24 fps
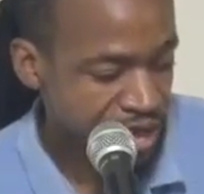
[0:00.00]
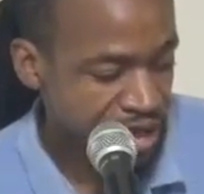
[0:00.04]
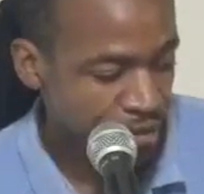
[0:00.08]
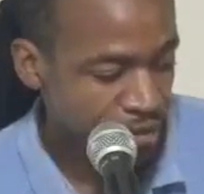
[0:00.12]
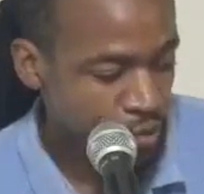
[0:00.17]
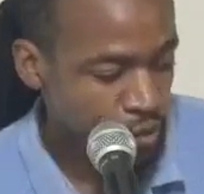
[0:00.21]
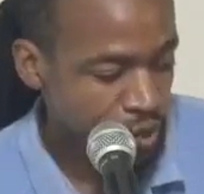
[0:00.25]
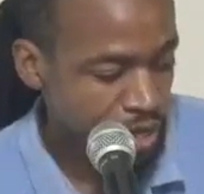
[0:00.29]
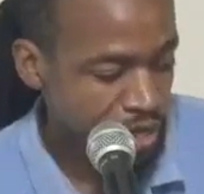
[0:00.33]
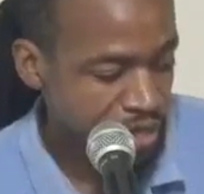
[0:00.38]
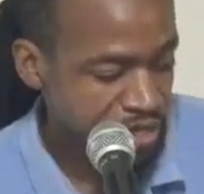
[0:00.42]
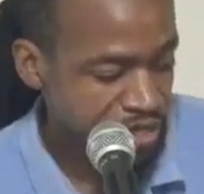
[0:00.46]
I
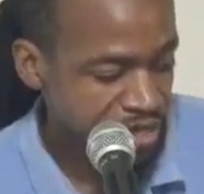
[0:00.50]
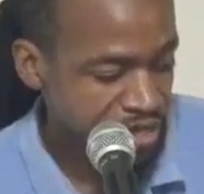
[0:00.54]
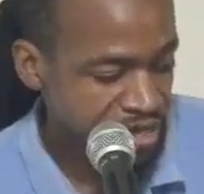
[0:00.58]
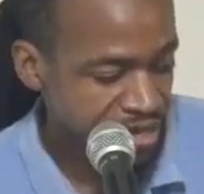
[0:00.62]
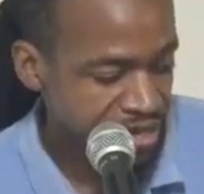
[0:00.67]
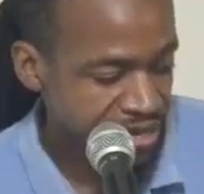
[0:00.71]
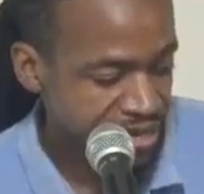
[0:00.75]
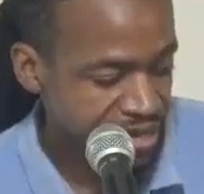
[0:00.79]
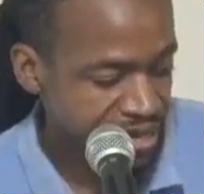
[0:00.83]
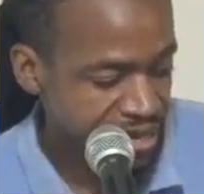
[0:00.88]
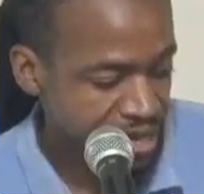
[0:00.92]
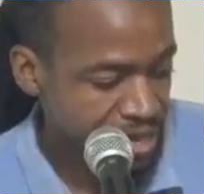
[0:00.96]
was
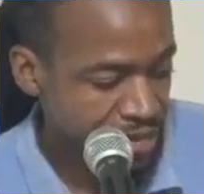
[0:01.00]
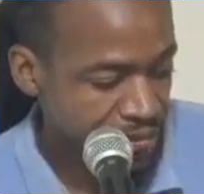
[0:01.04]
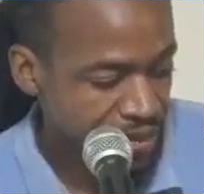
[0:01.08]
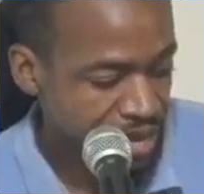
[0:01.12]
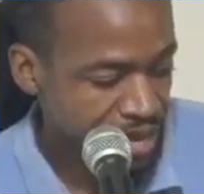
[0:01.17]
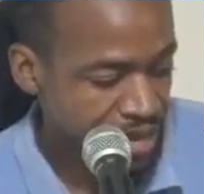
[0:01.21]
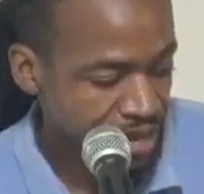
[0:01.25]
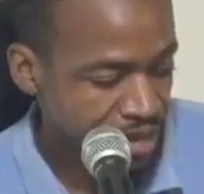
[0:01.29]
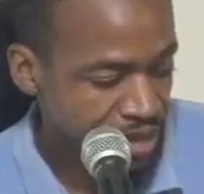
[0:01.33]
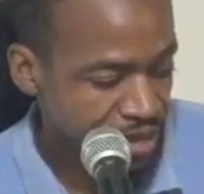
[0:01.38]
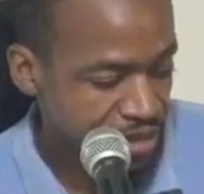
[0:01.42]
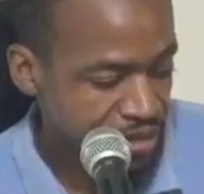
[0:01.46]
thinking
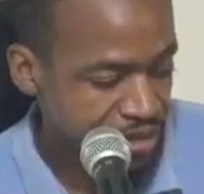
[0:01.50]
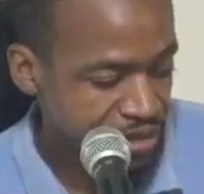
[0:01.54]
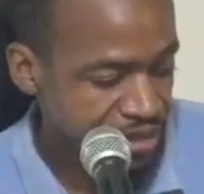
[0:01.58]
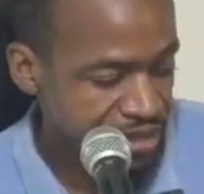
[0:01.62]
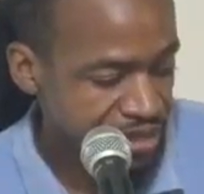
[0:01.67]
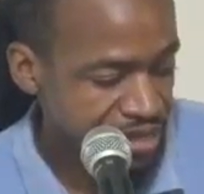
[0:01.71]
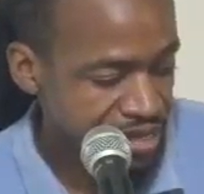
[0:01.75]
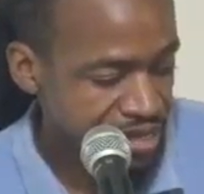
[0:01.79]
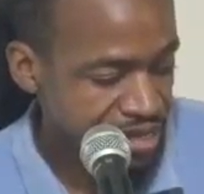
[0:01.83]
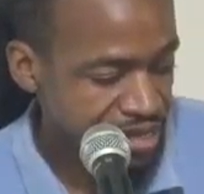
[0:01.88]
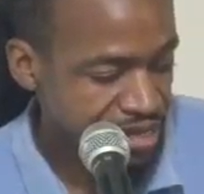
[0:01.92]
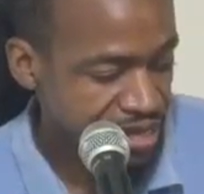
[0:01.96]
about
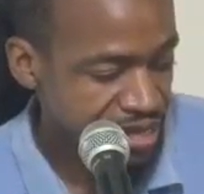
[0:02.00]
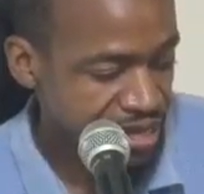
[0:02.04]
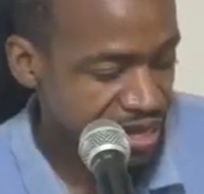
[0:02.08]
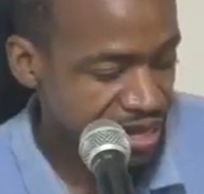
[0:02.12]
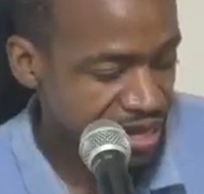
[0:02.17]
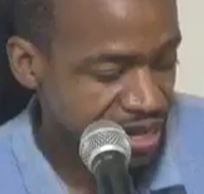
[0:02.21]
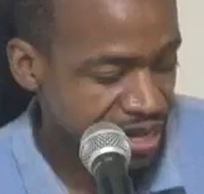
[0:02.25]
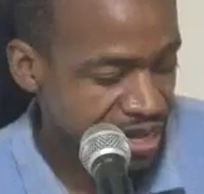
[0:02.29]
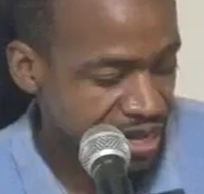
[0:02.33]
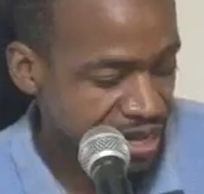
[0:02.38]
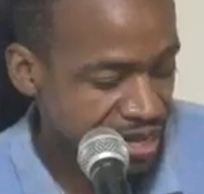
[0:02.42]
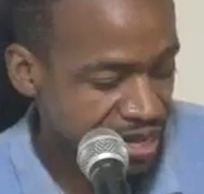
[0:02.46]
Talita
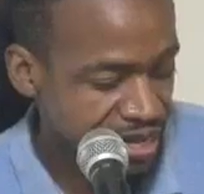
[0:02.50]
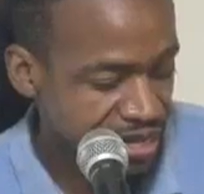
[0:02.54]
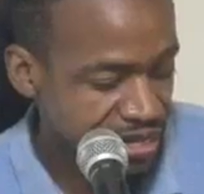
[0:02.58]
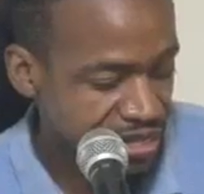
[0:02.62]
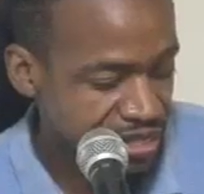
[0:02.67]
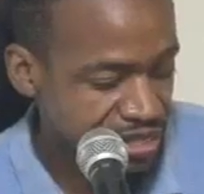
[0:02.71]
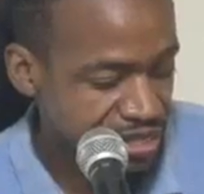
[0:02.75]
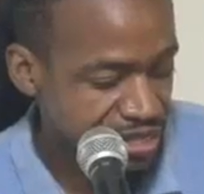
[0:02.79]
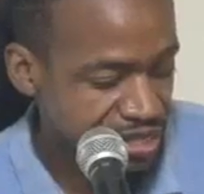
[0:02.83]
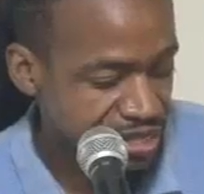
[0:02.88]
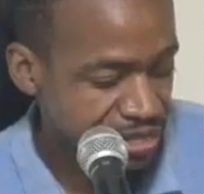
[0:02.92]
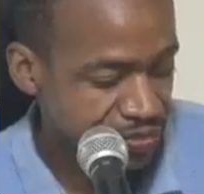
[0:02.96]
Khan and
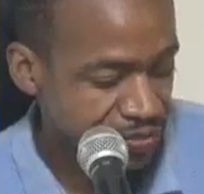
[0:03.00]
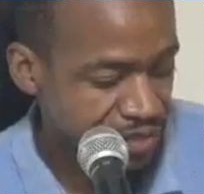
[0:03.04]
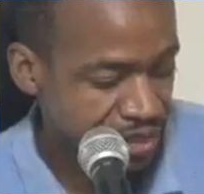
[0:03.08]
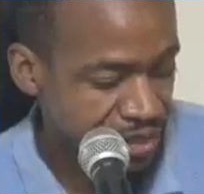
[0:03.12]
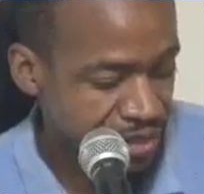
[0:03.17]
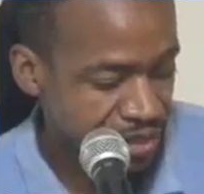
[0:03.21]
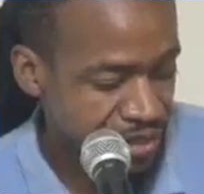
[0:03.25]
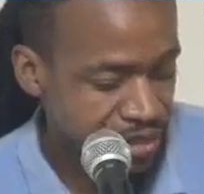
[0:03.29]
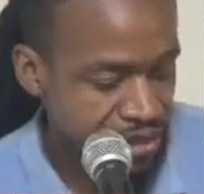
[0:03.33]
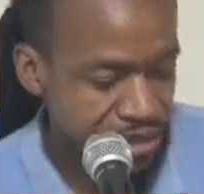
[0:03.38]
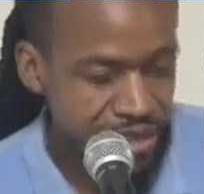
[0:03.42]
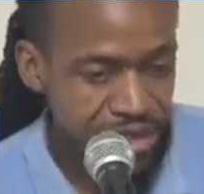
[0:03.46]
Shimi